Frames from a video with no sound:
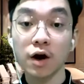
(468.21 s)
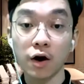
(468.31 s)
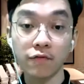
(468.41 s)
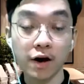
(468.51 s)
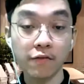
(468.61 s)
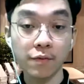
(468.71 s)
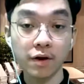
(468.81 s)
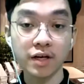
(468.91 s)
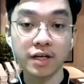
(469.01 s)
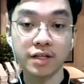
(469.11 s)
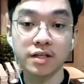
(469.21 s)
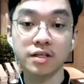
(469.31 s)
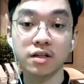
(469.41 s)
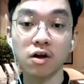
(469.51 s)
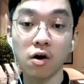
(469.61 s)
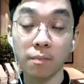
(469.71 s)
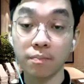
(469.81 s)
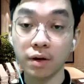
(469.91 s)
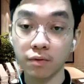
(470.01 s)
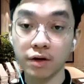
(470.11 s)
of everyone in this long
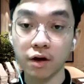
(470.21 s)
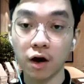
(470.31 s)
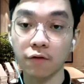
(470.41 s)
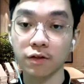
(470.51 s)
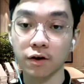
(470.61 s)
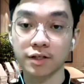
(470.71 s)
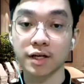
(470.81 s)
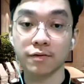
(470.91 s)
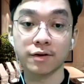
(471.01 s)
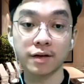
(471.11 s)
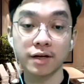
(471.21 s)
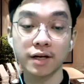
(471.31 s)
period of lockdown.